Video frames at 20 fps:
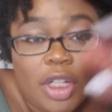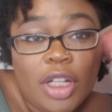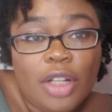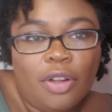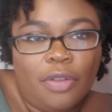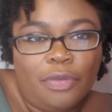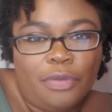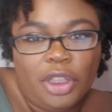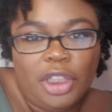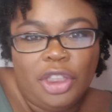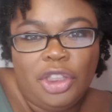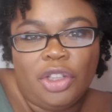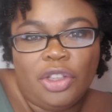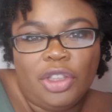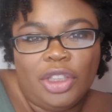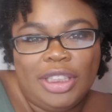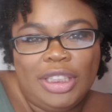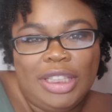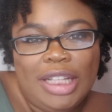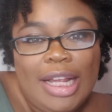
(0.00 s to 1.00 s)
the footage you're
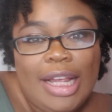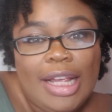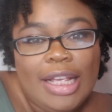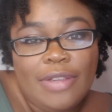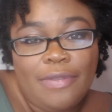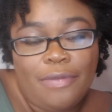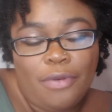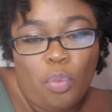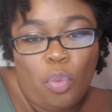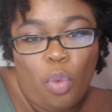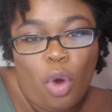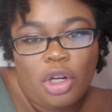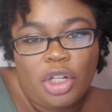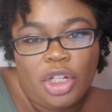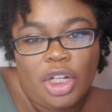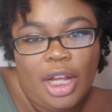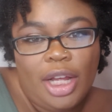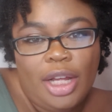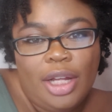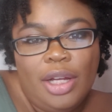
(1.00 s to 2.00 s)
going to see is from wash
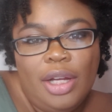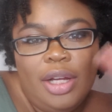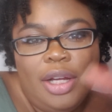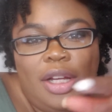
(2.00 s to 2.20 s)
day.